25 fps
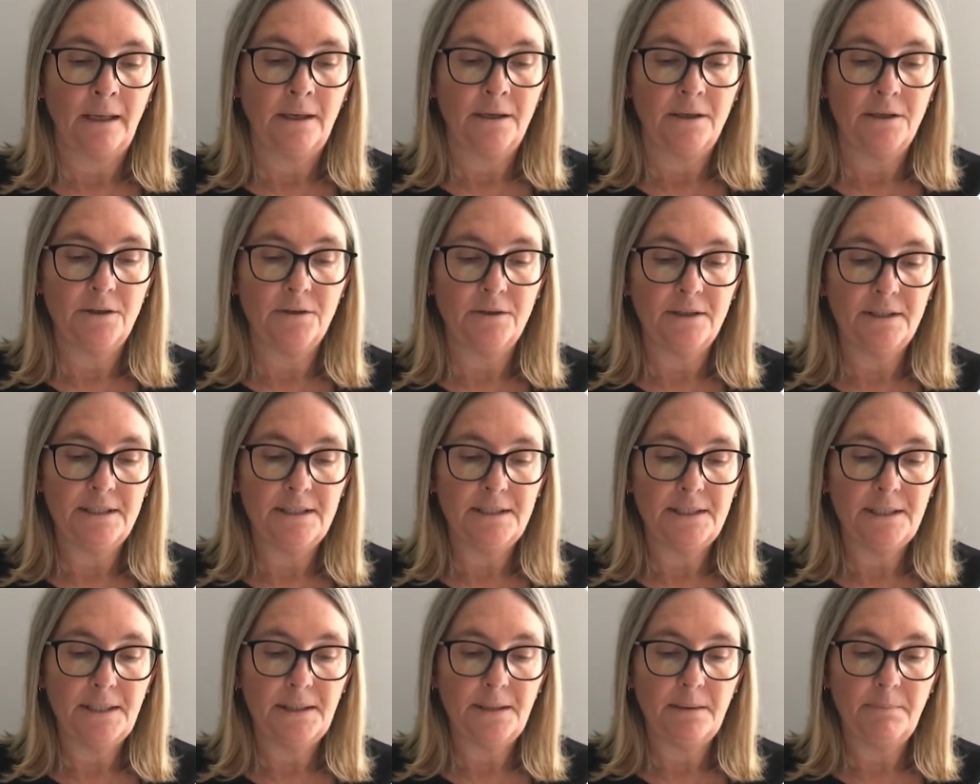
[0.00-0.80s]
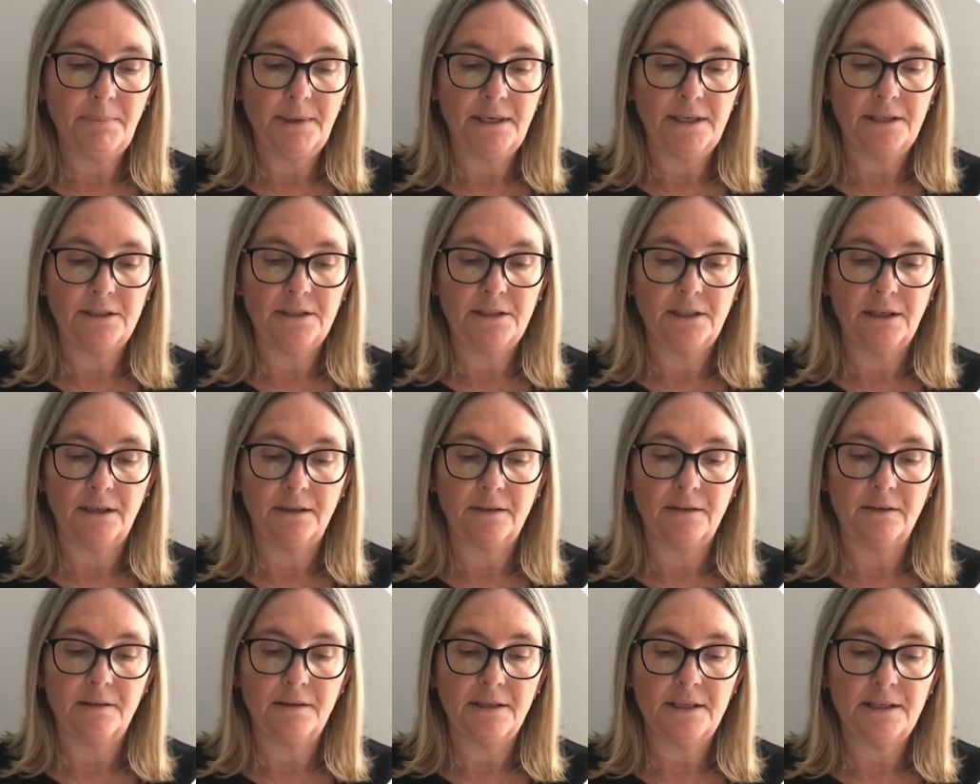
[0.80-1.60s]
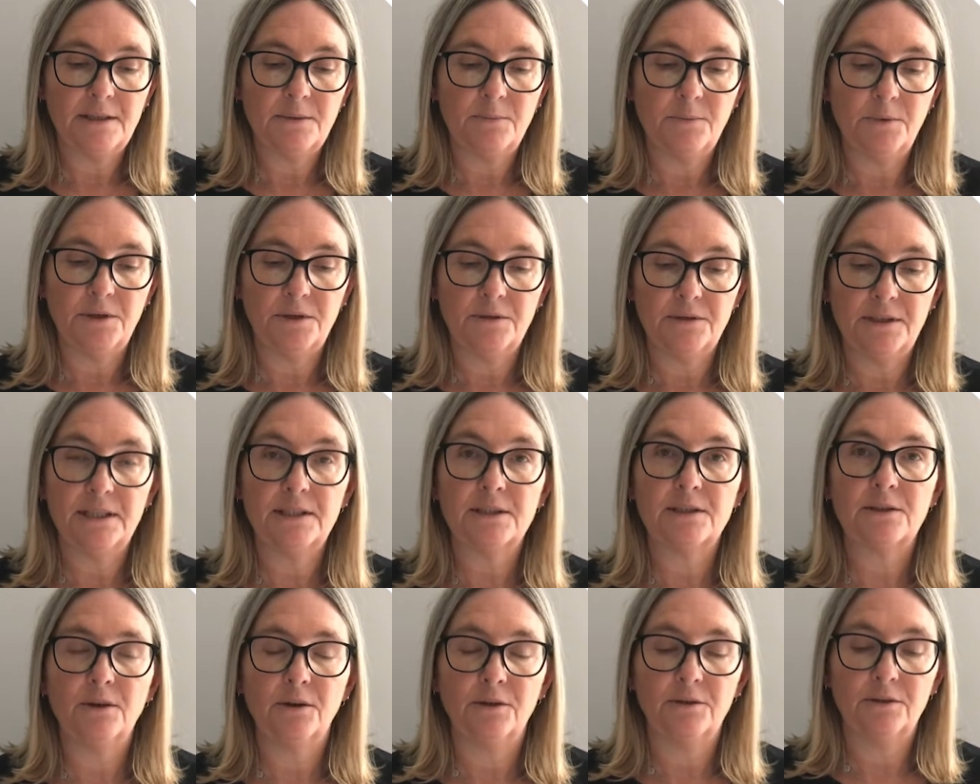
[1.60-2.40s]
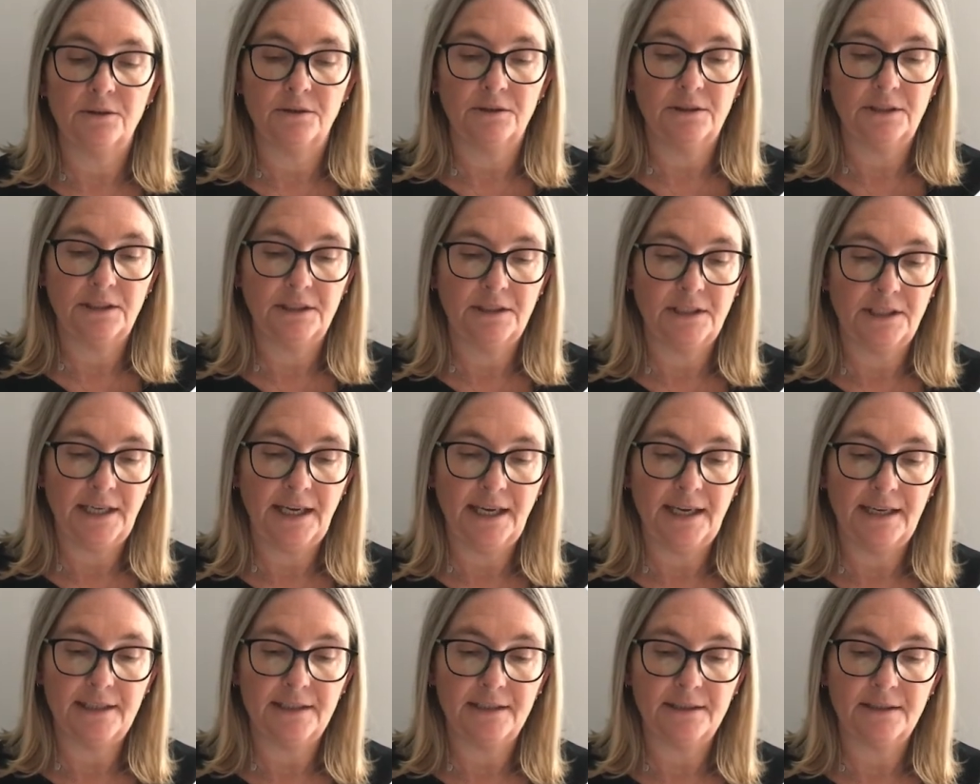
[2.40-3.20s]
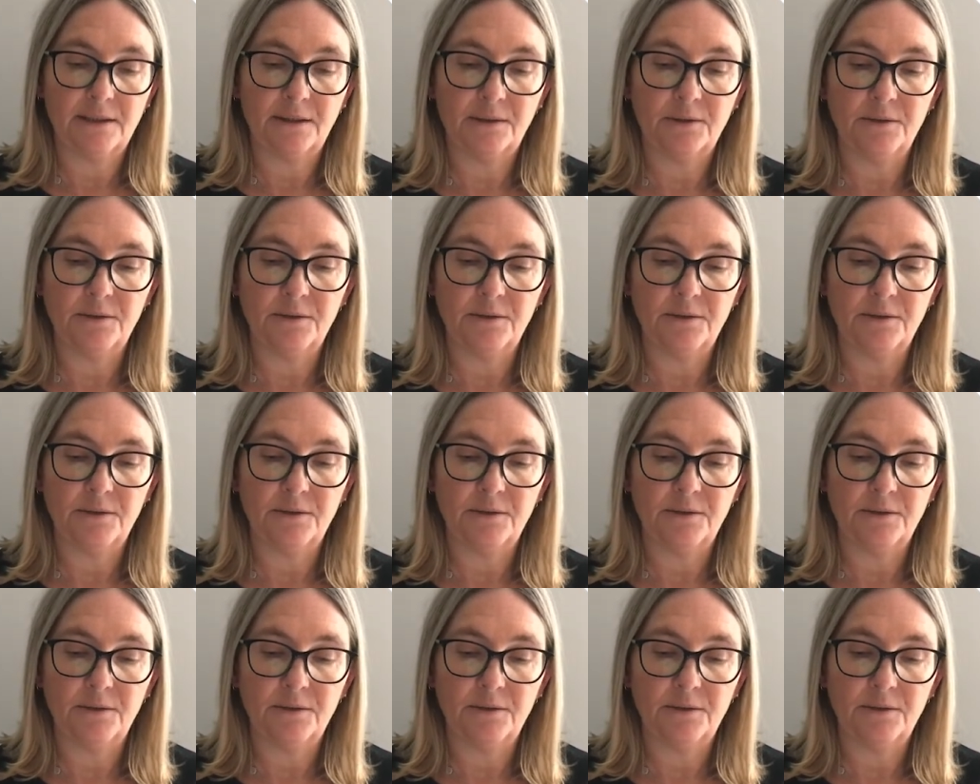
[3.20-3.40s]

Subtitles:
You can see in the picture that this wound has gone on to dehisce,